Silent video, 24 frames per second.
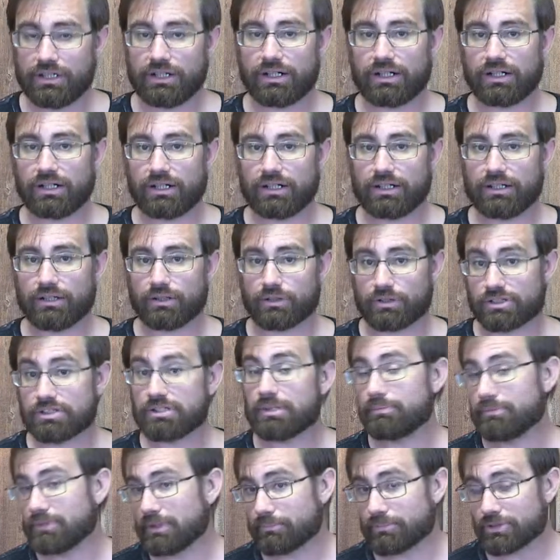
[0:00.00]
or
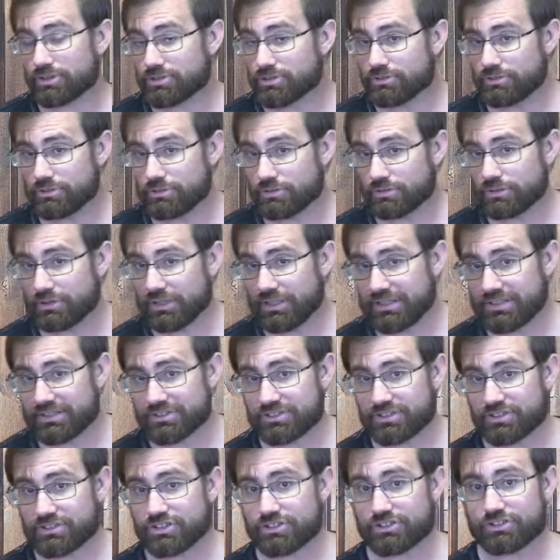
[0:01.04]
tip number 2, is
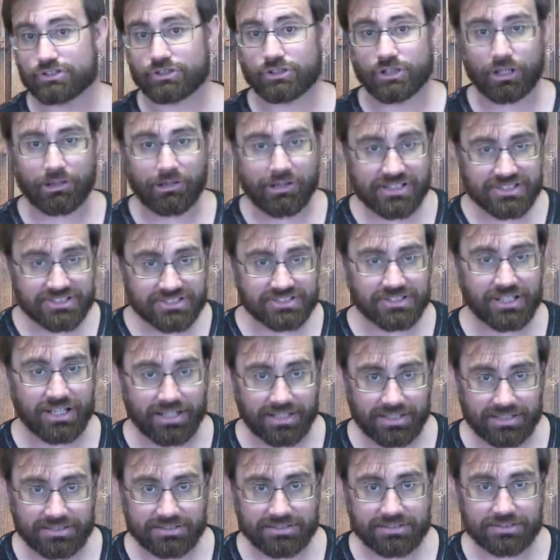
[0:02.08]
to just go
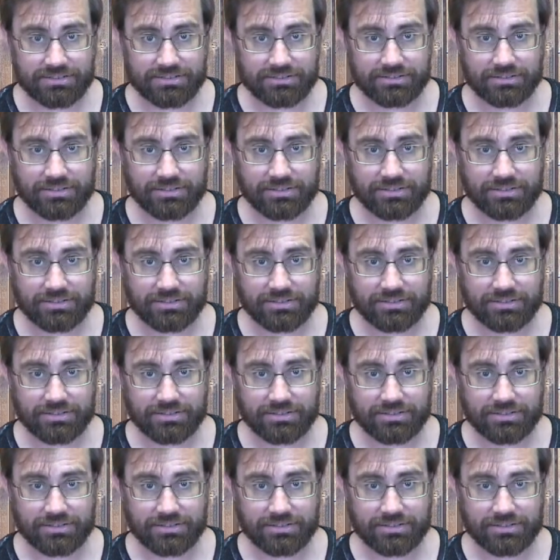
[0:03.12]
outside